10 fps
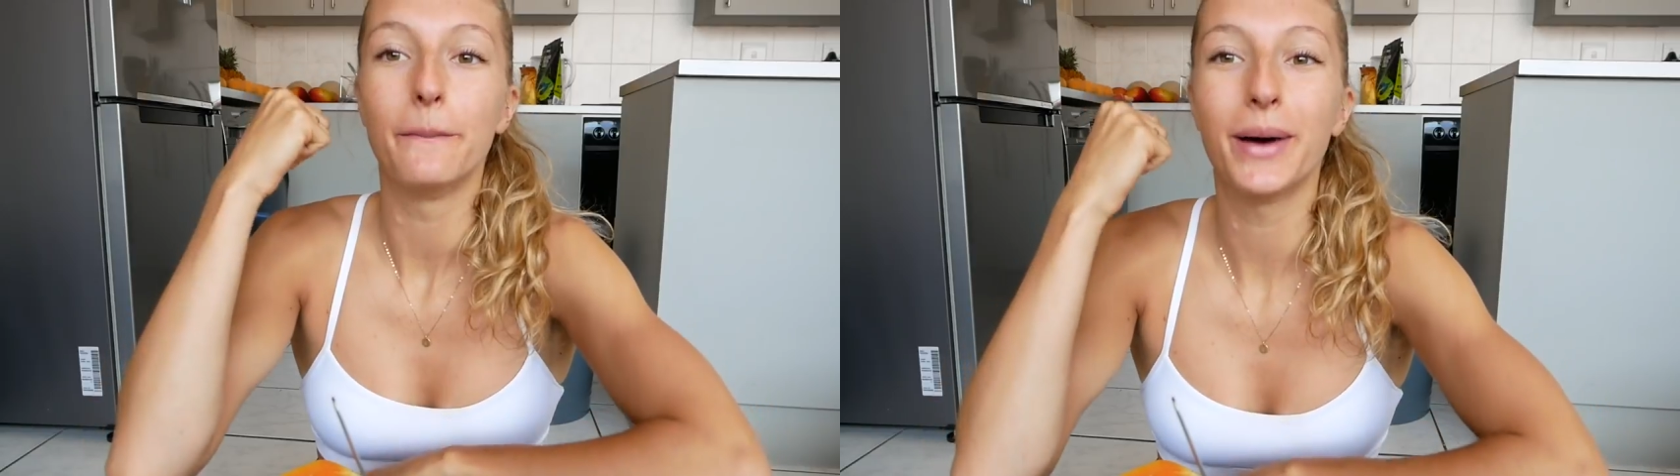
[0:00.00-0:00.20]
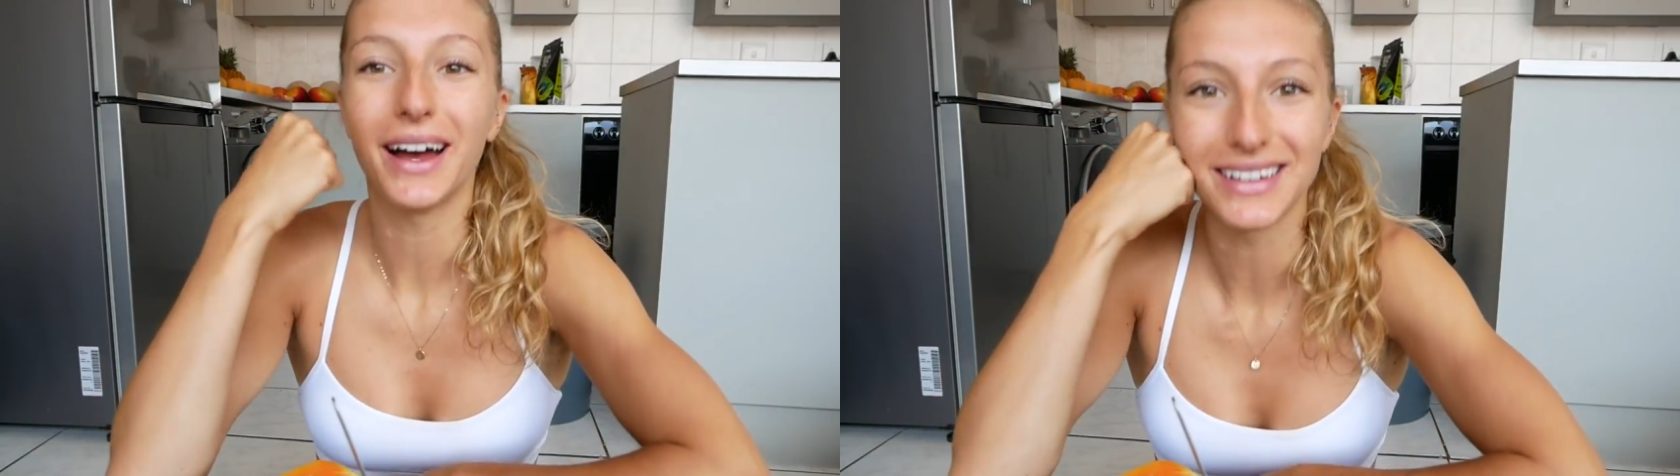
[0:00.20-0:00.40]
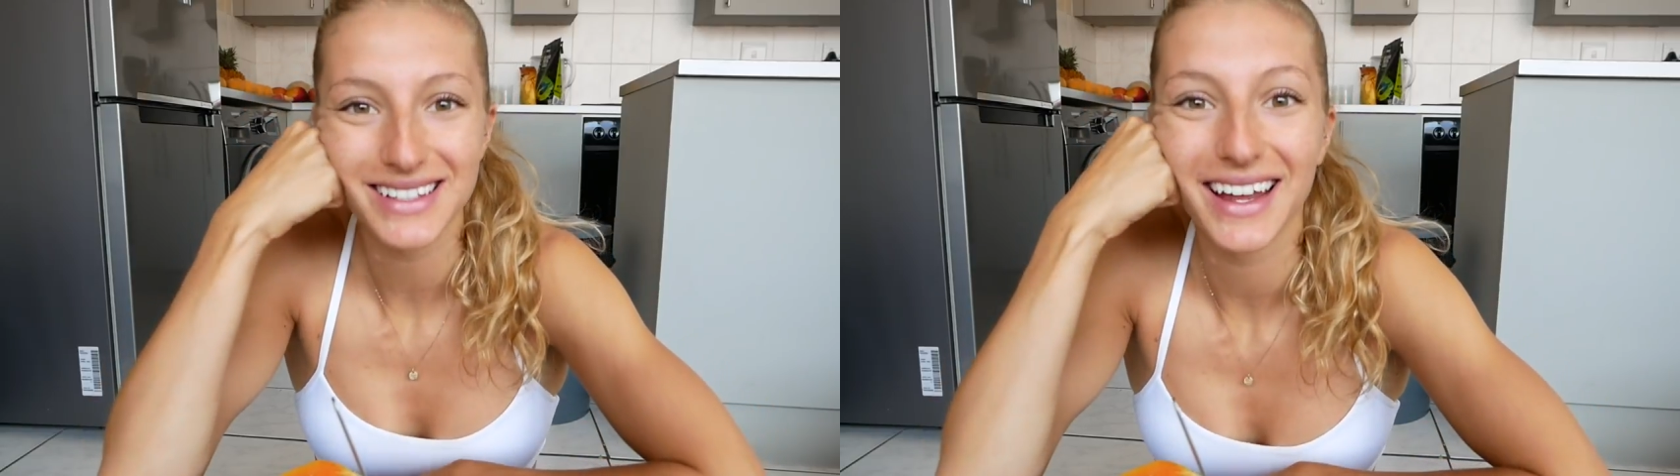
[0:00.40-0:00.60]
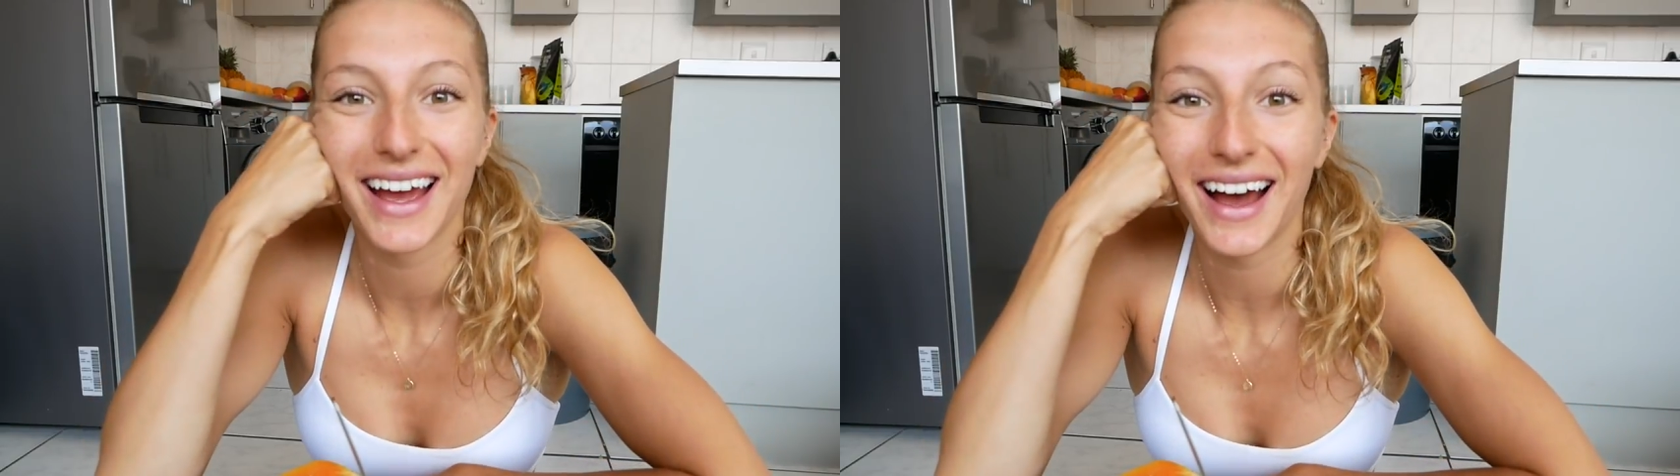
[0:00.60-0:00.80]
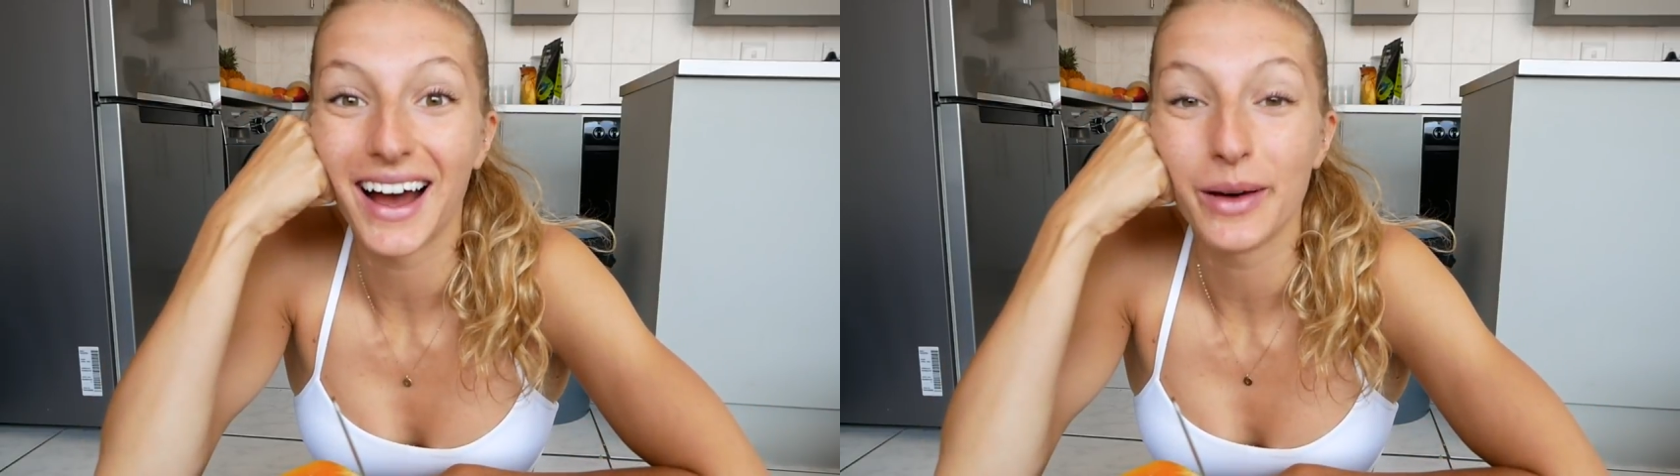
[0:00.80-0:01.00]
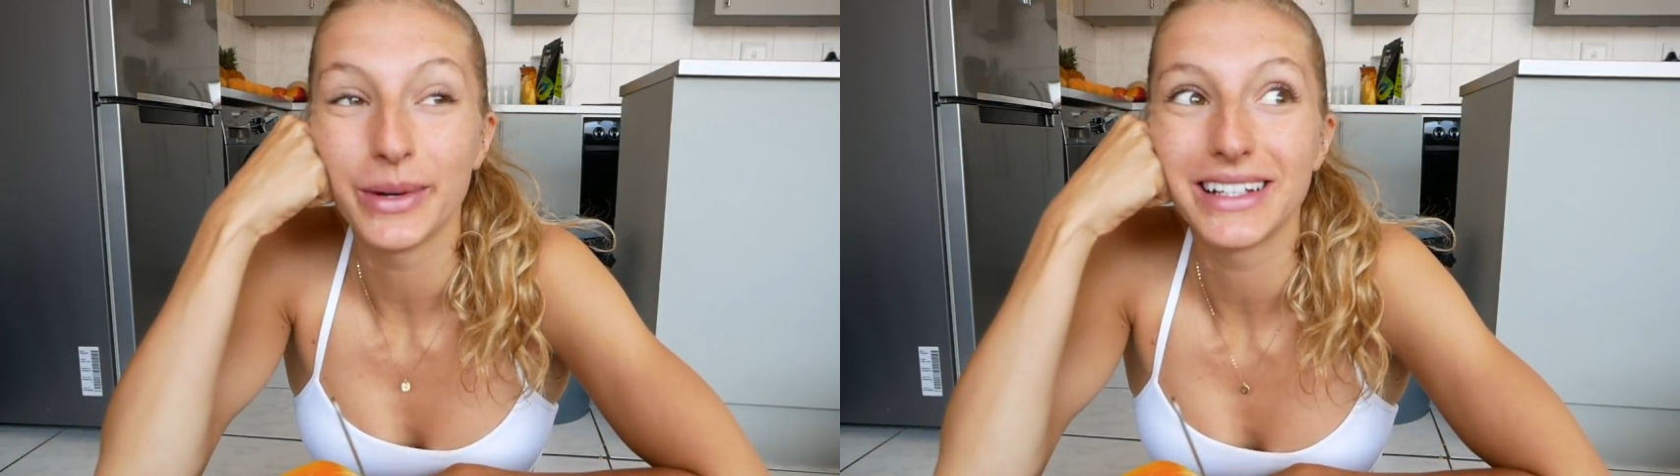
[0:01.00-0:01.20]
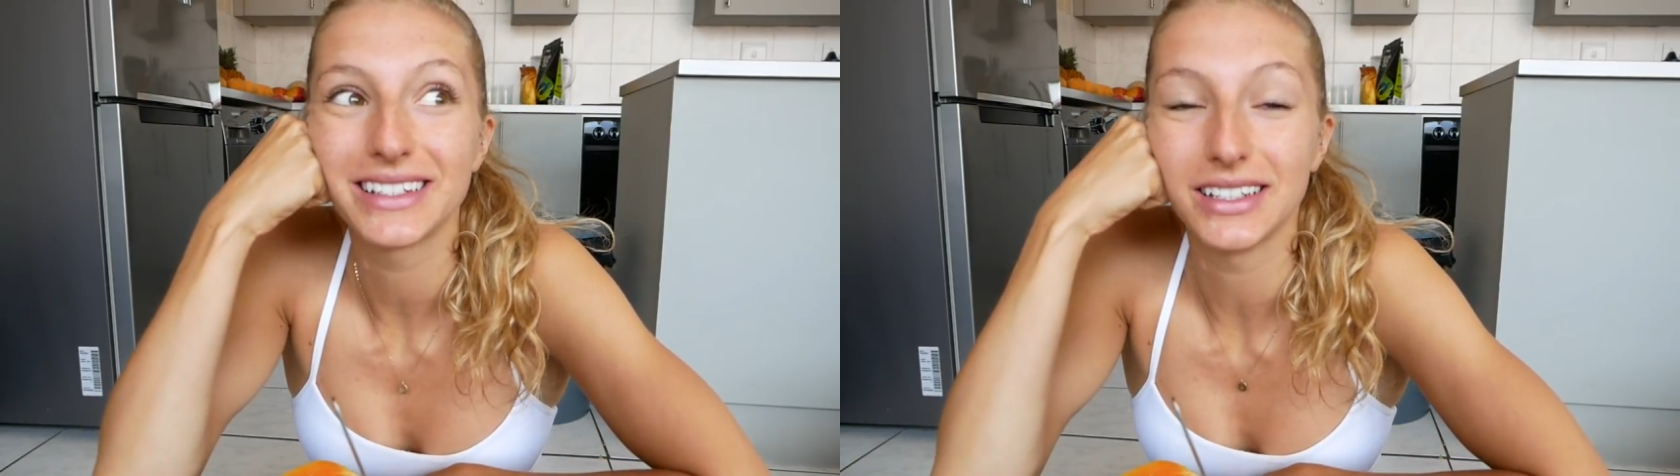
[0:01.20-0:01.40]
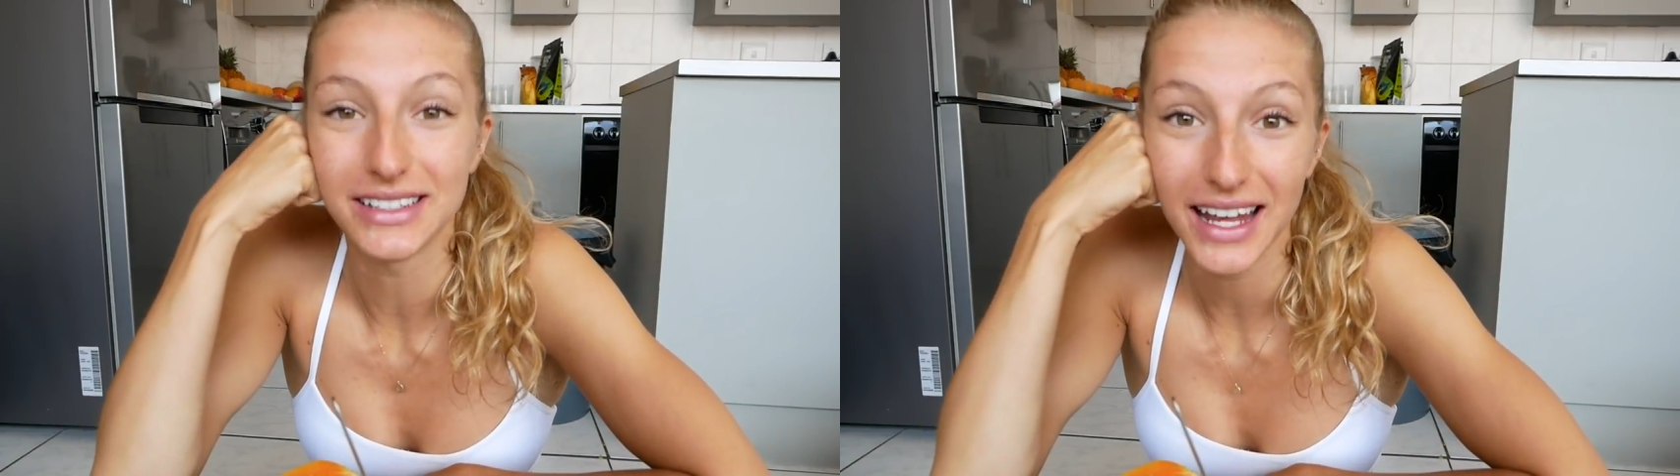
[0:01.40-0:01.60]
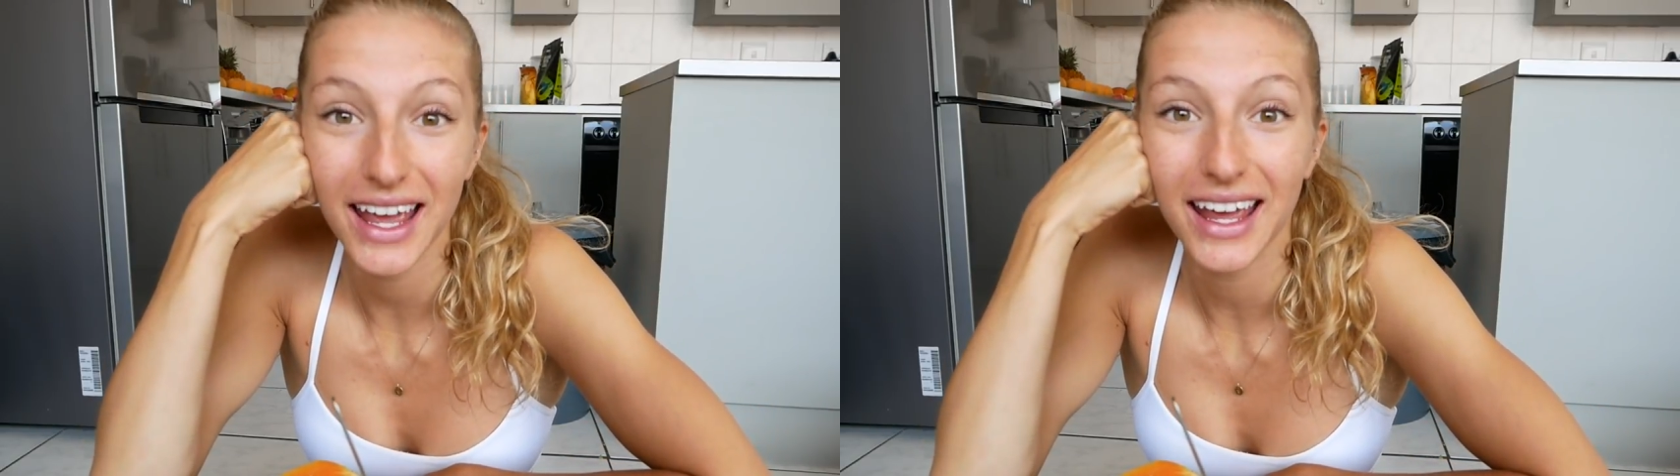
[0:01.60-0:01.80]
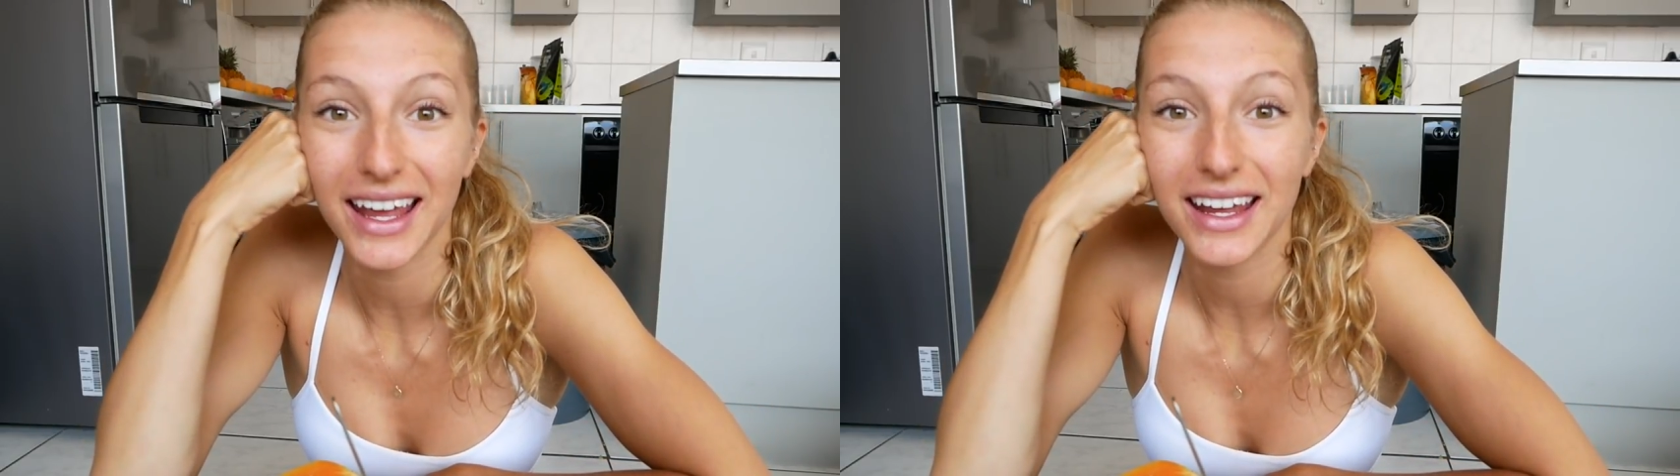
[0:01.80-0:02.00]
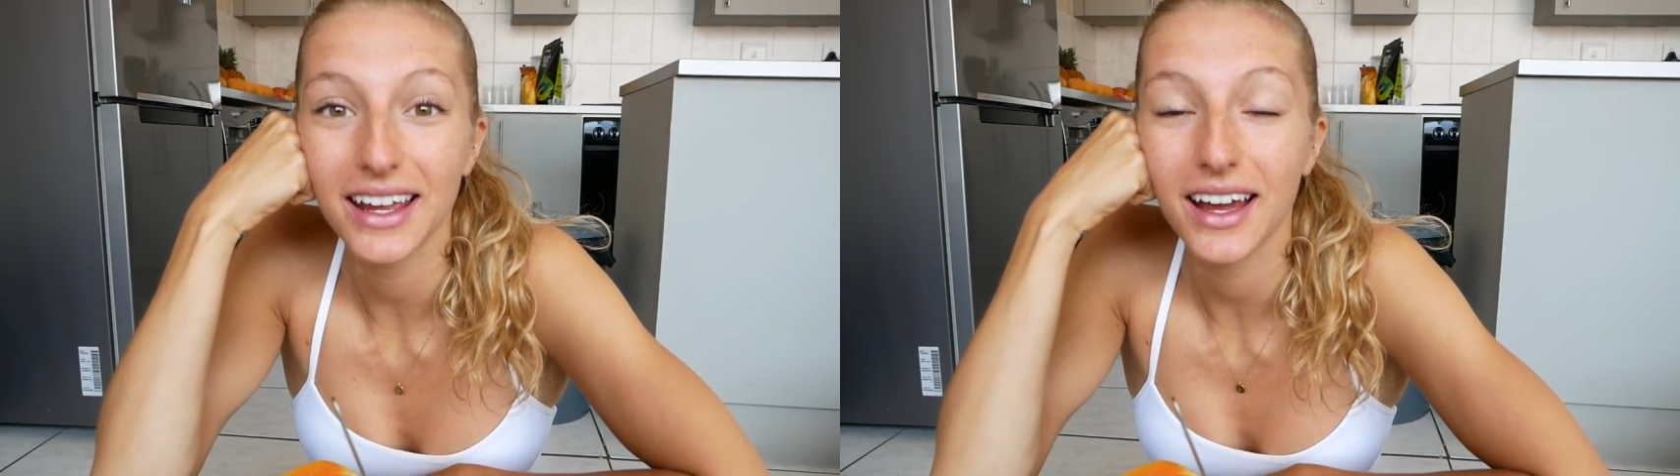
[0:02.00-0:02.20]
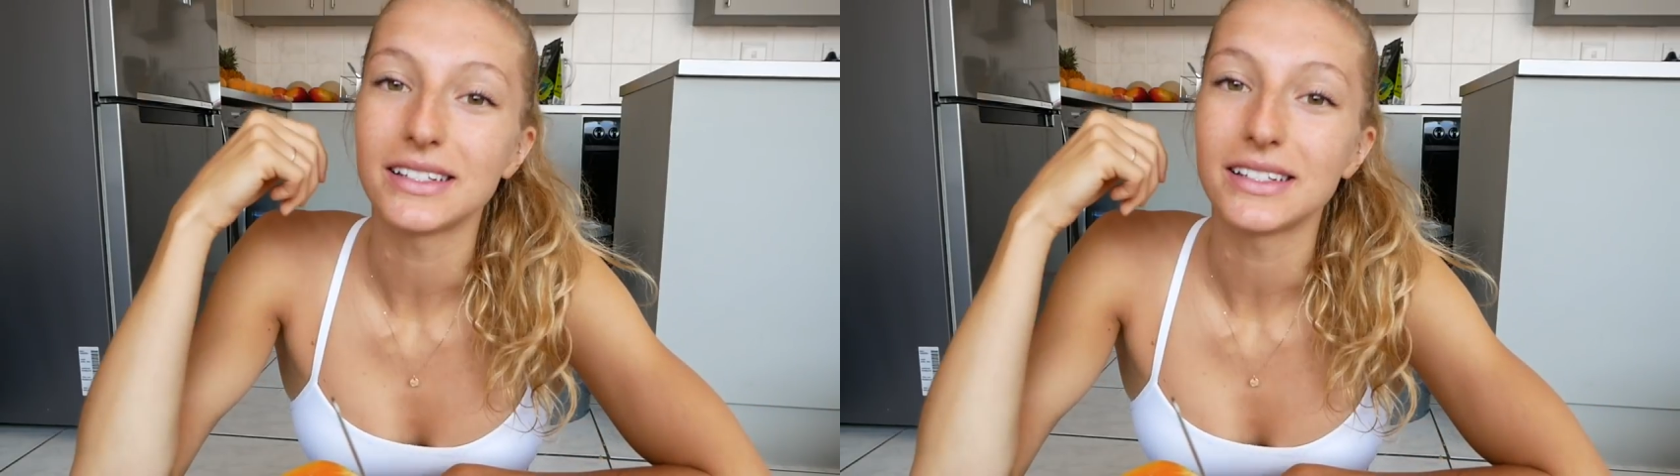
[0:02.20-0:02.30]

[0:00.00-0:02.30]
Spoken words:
But today